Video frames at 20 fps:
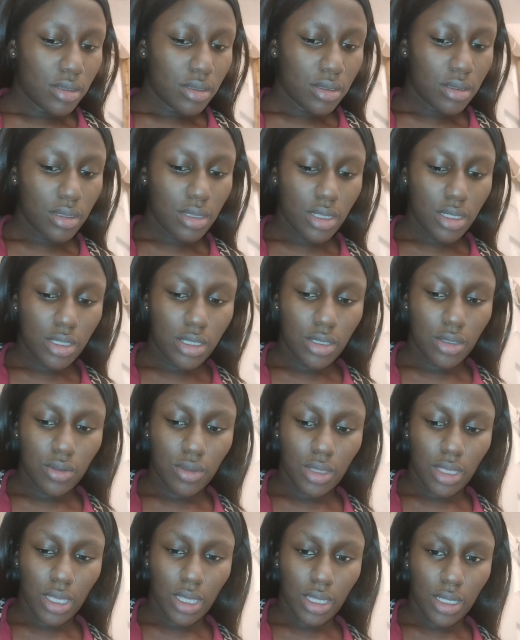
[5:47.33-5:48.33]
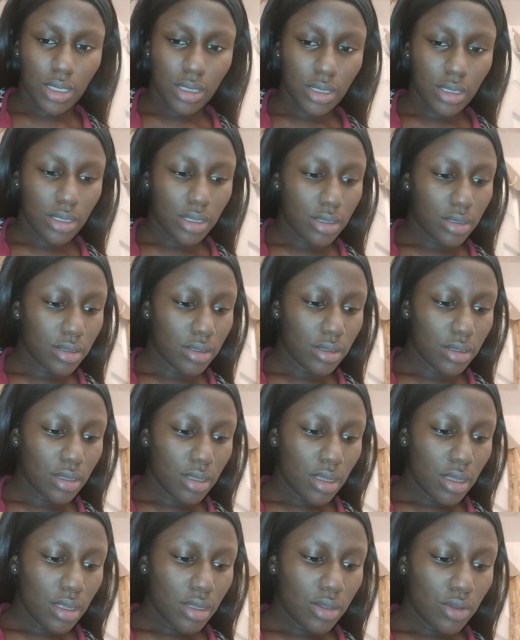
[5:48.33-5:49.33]
these two things
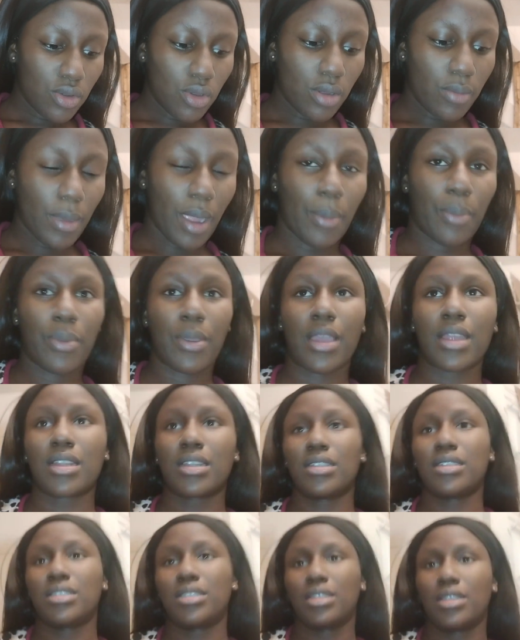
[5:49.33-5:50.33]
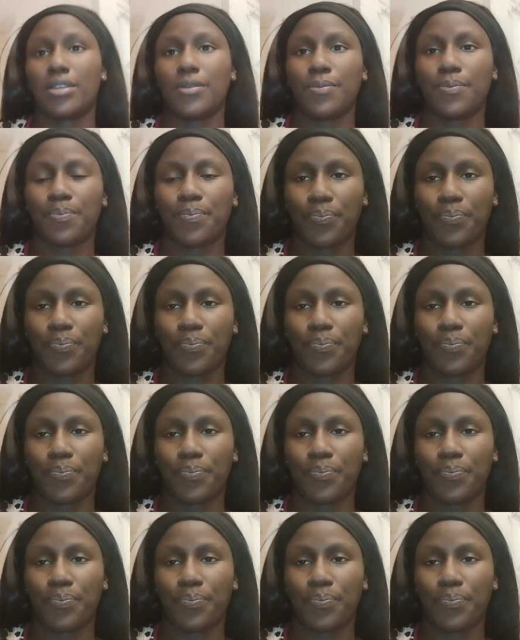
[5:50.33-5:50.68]
during my pregnancy,